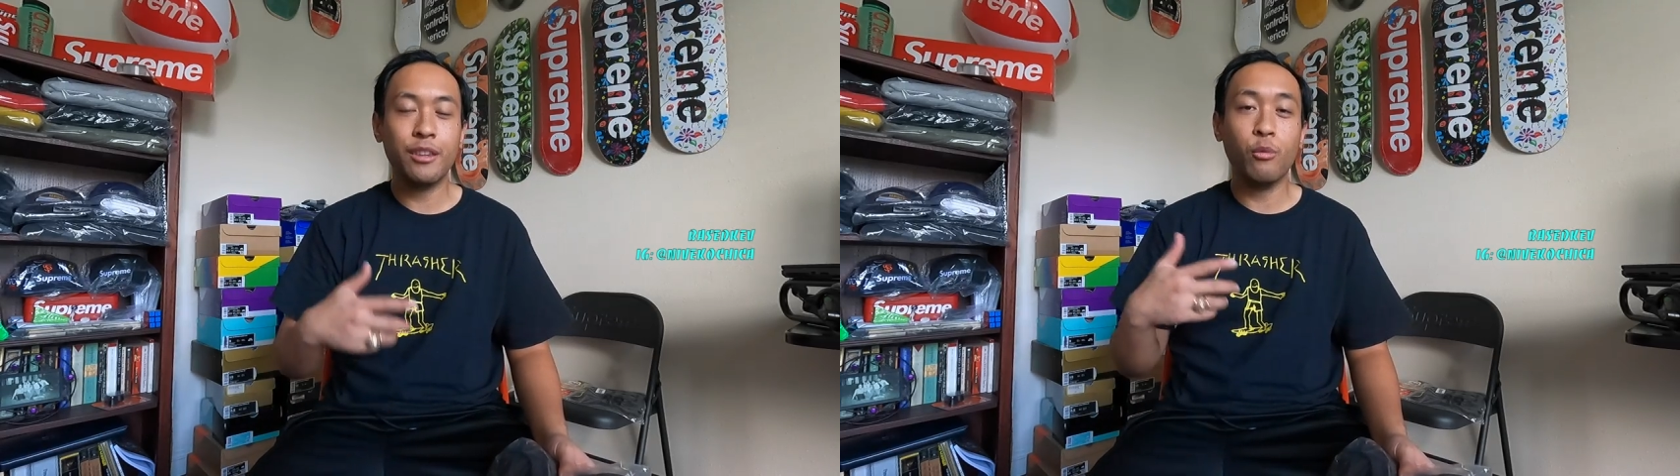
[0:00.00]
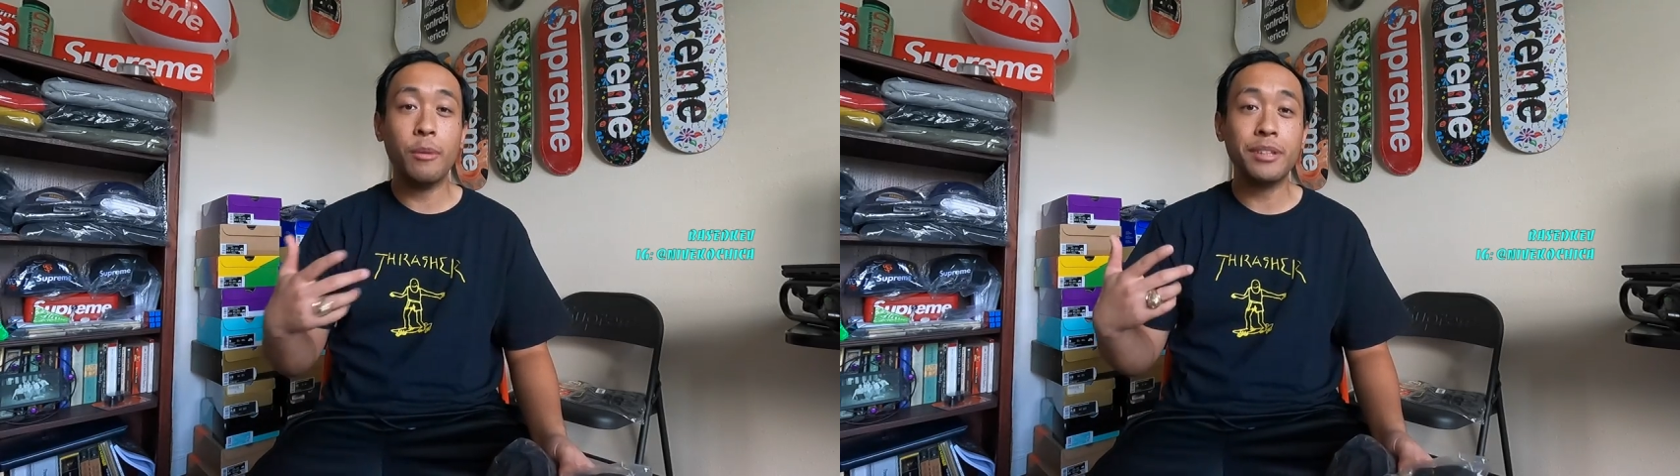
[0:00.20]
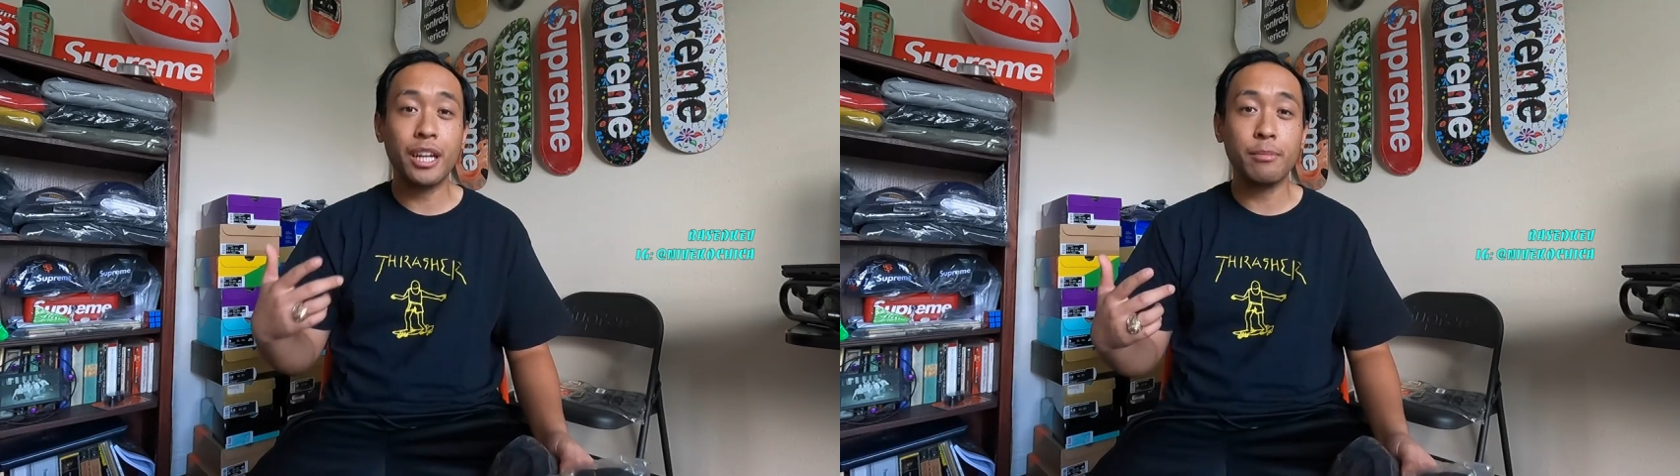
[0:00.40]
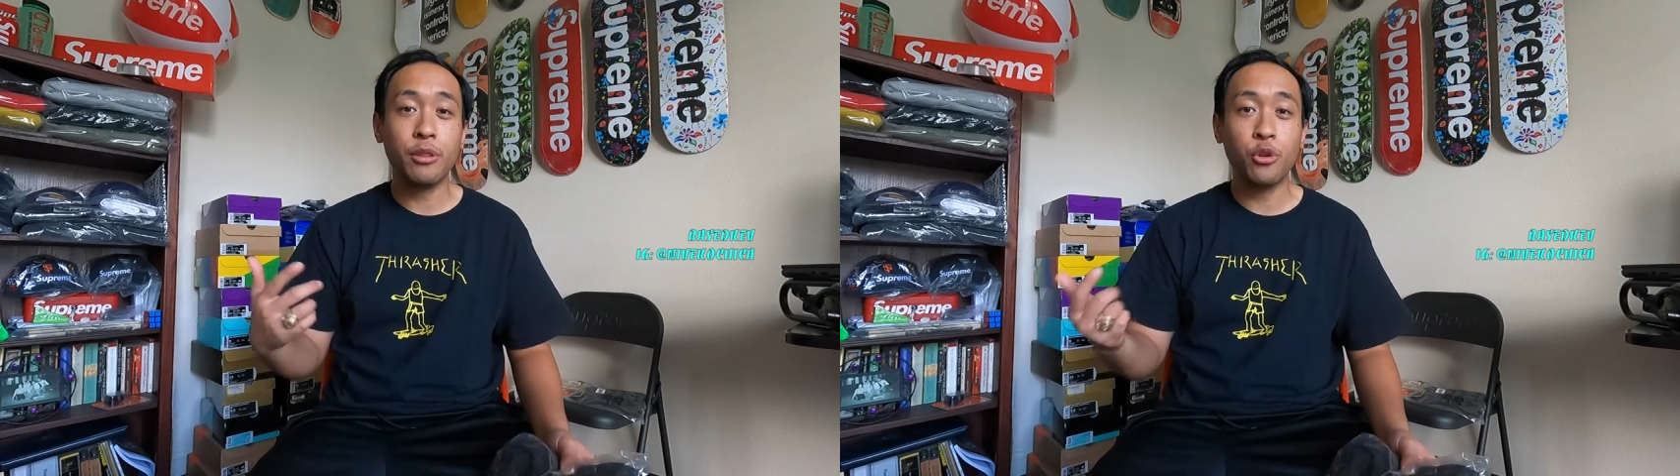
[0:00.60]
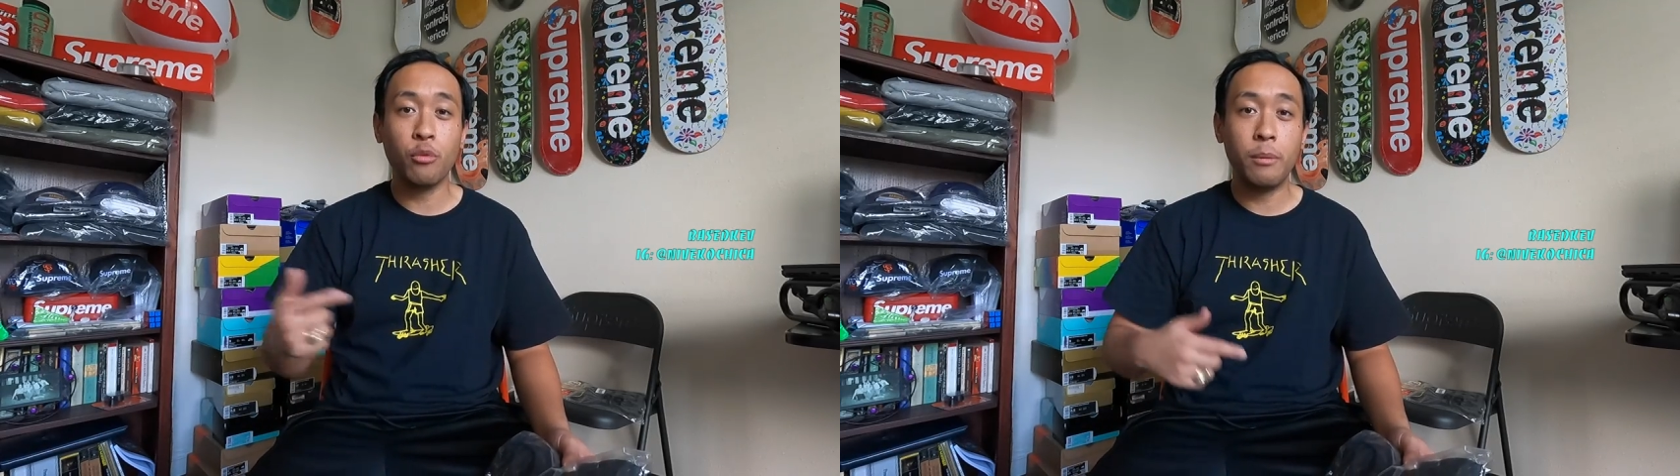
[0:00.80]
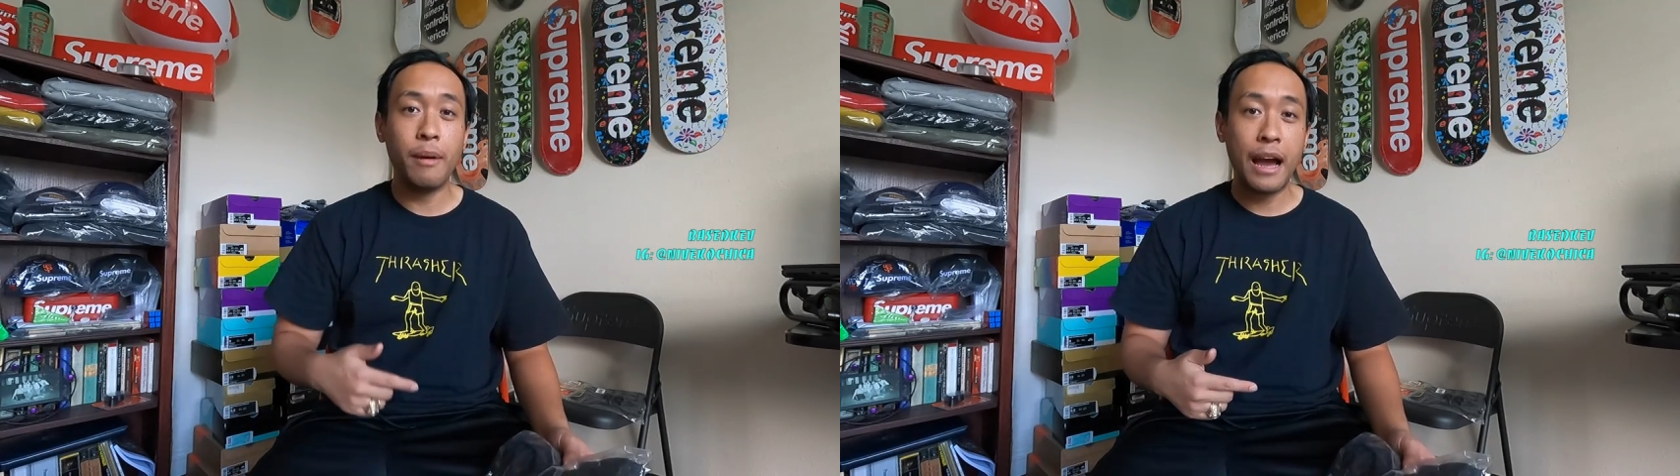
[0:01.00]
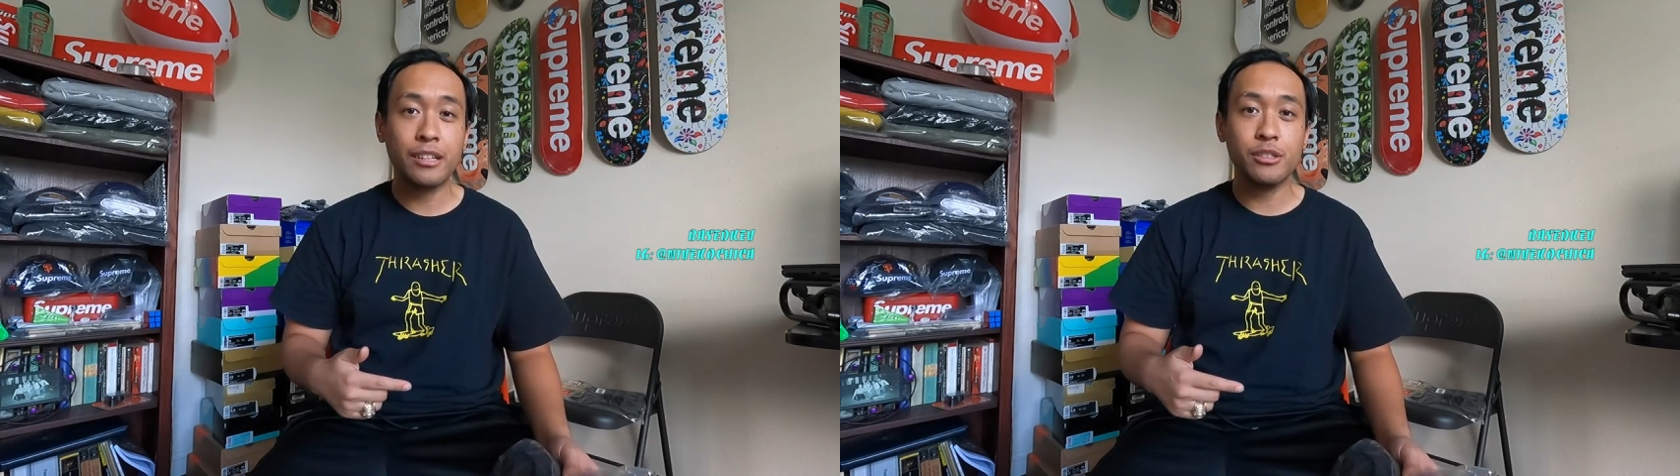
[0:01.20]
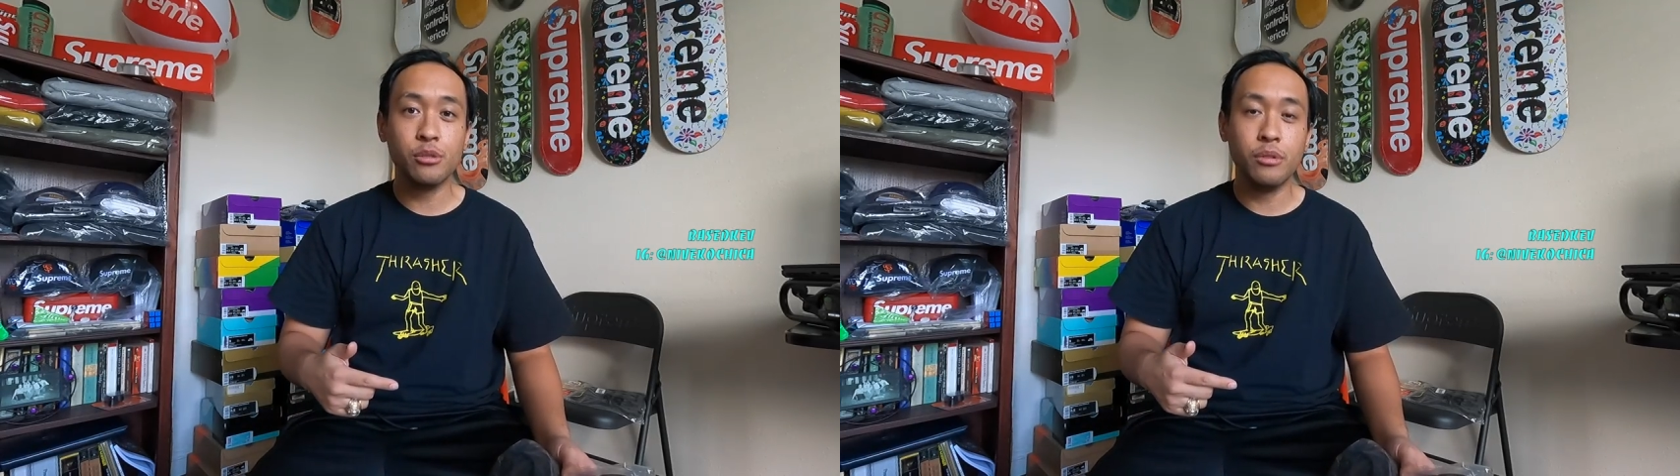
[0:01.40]
the website kept on throwing me
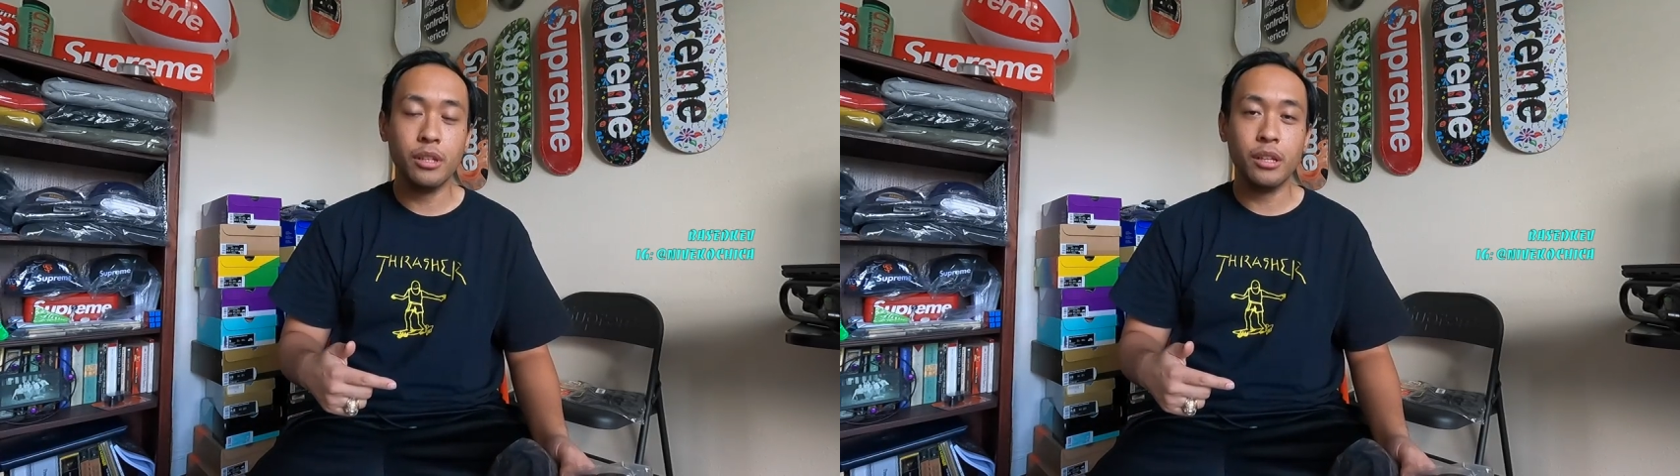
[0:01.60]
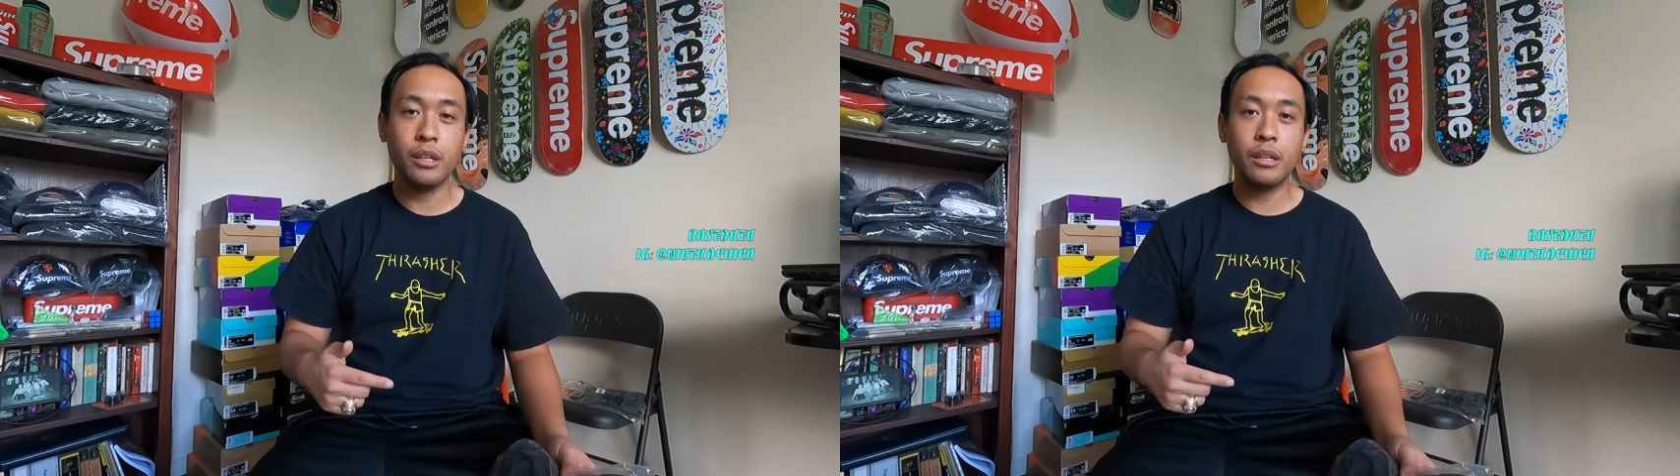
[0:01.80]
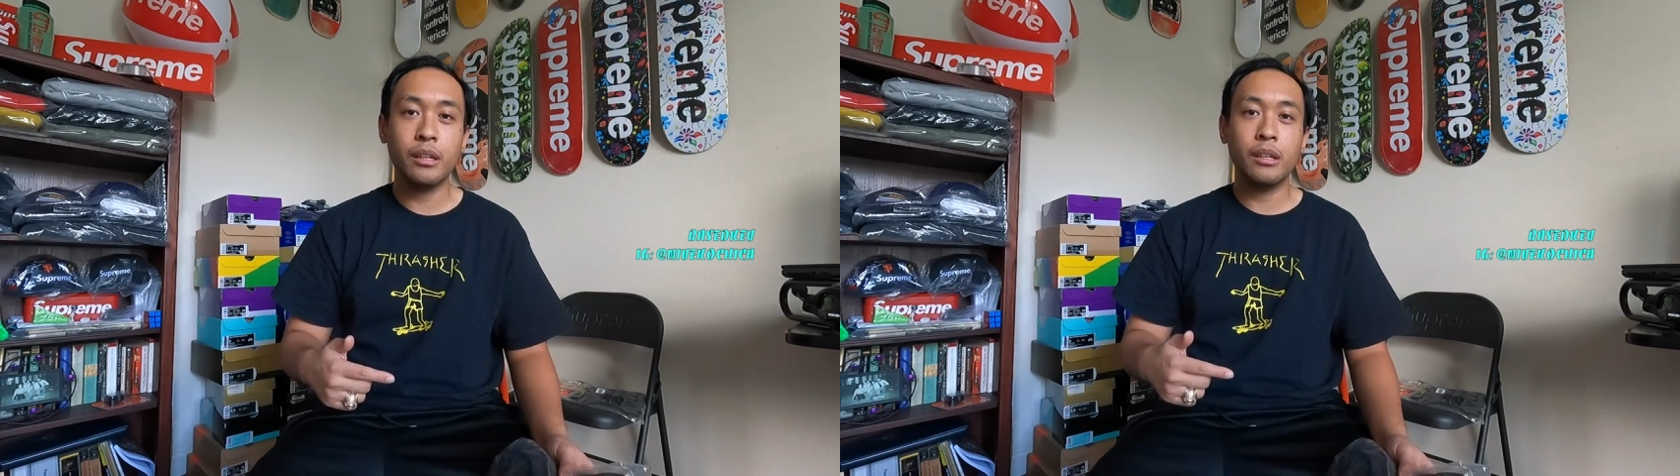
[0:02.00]
back to the